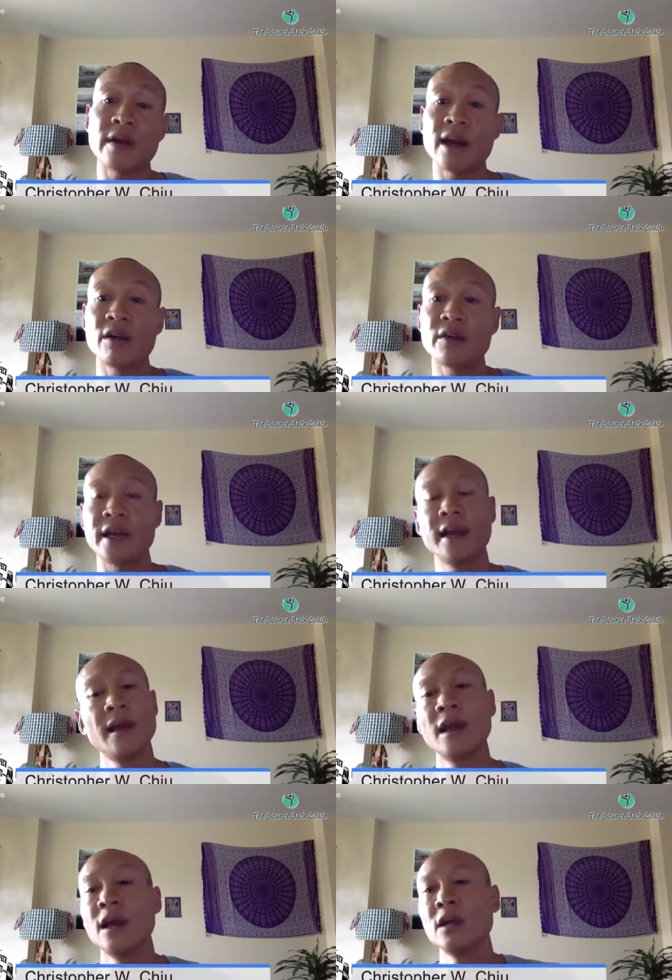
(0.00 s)
very healthy.
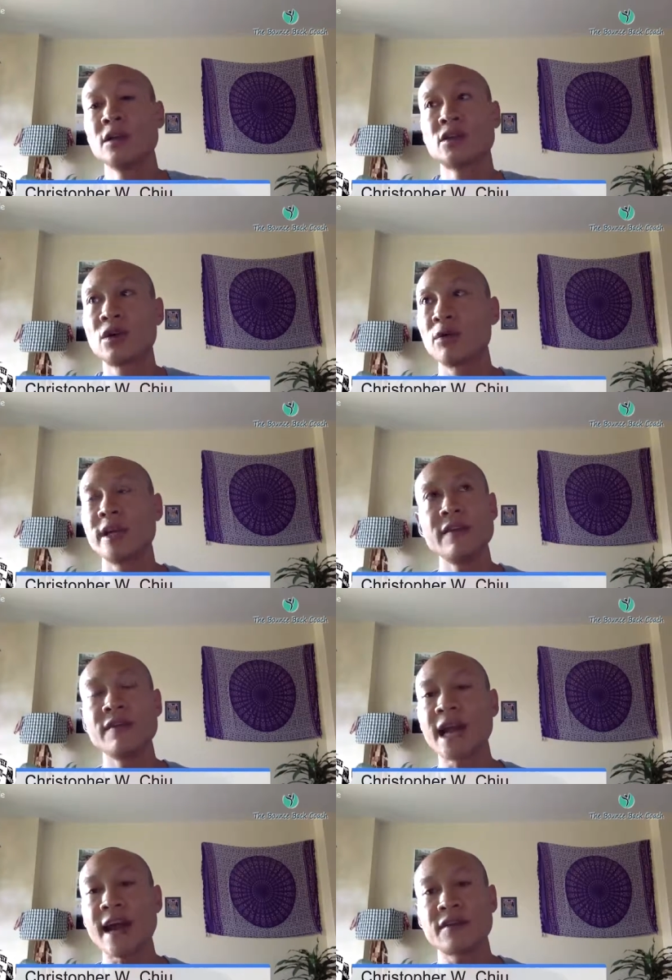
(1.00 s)
So
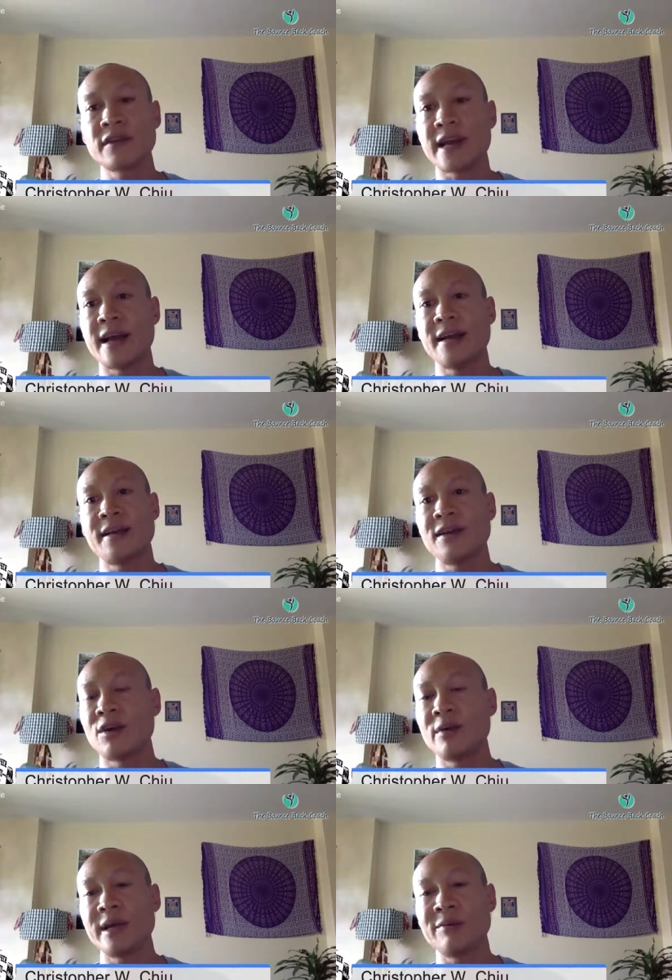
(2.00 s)
even after that, you
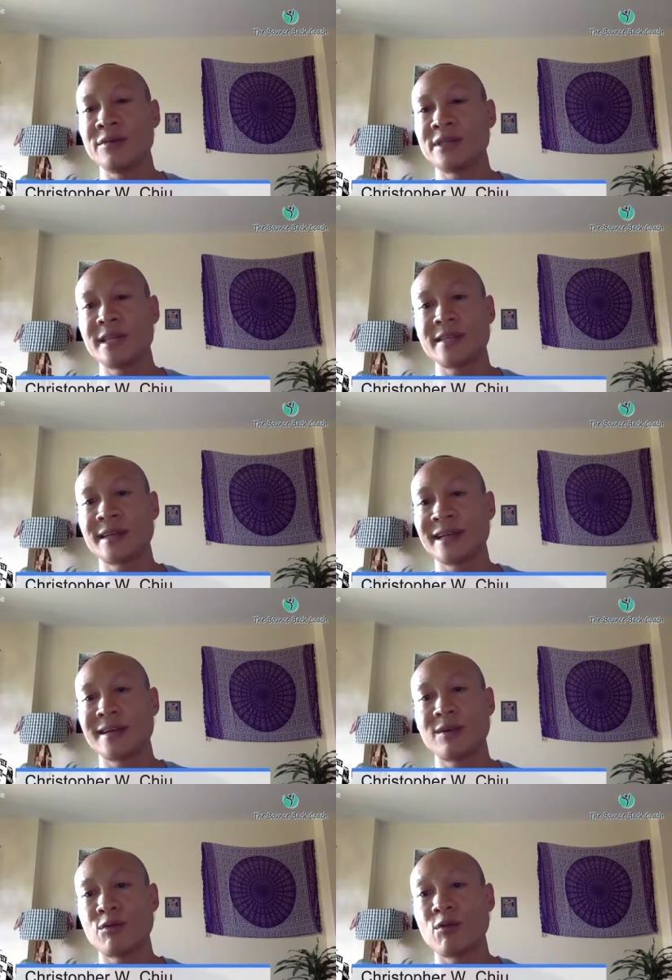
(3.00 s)
know, it was just like
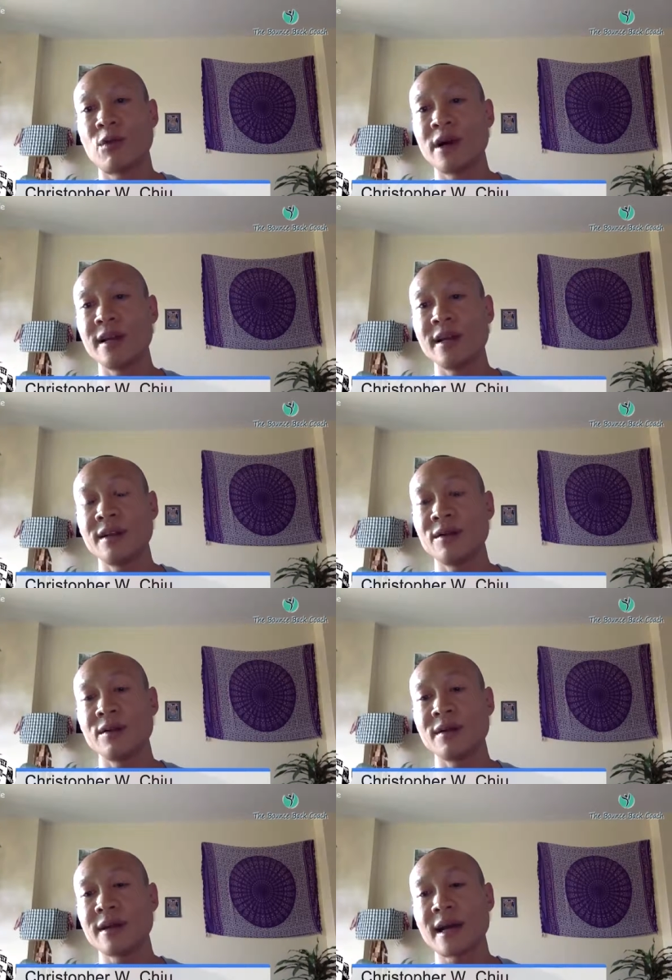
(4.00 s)
one
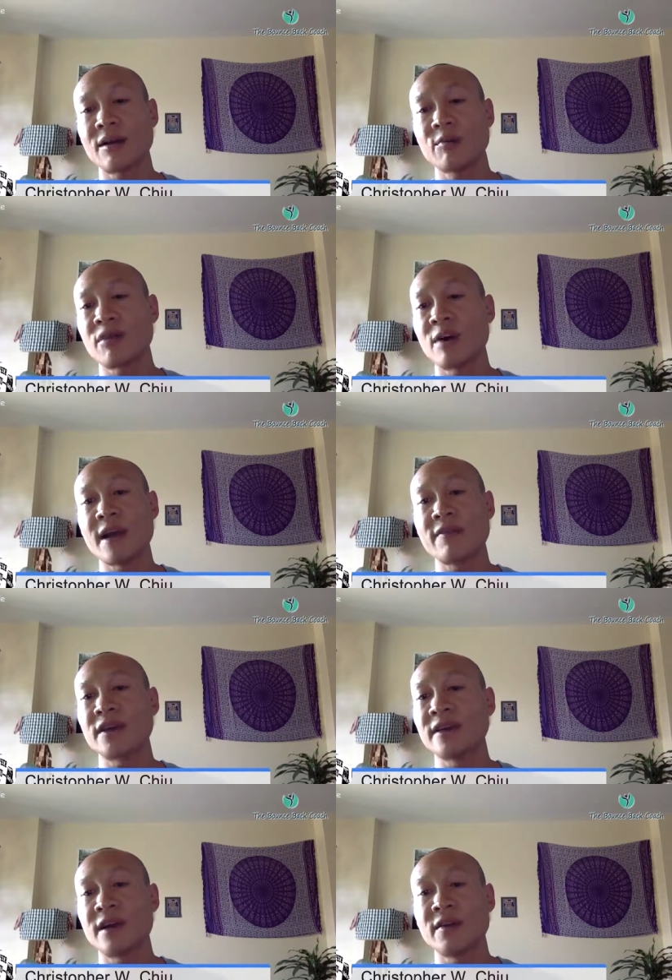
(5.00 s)
health problem
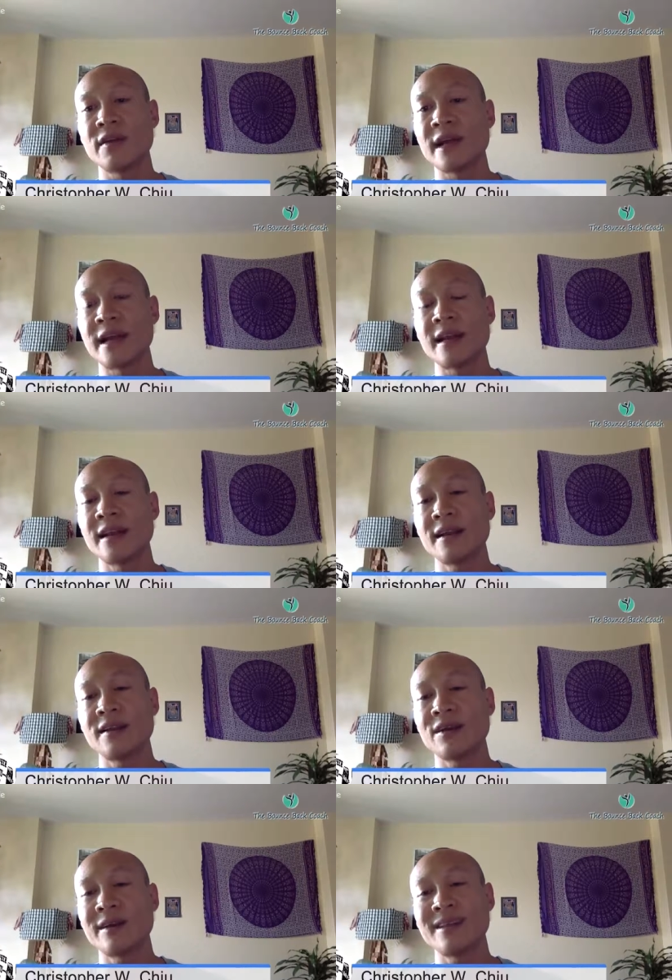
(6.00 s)
after another. And, you
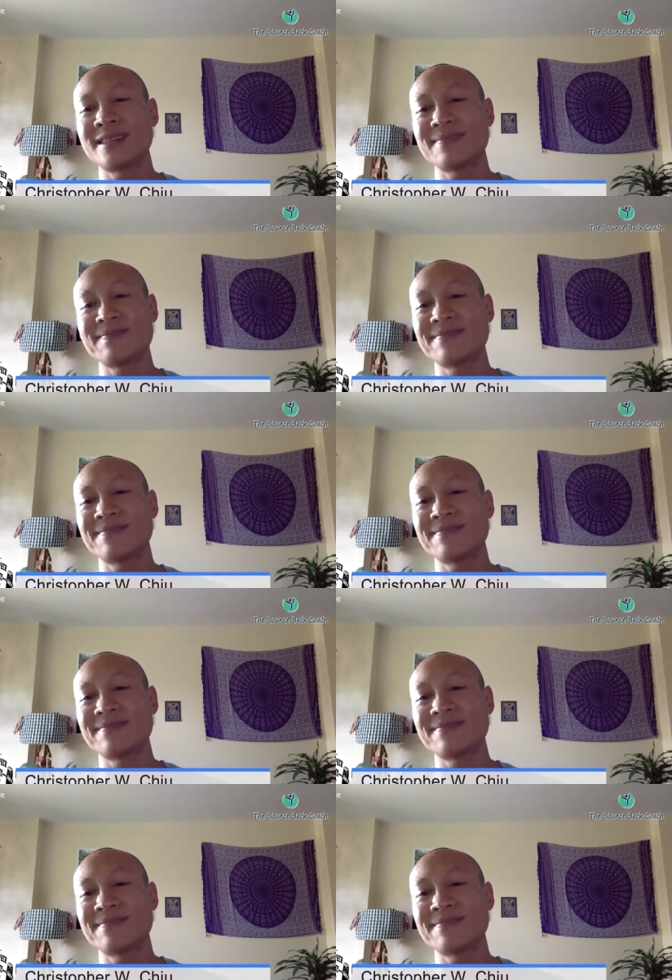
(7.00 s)
know, it's,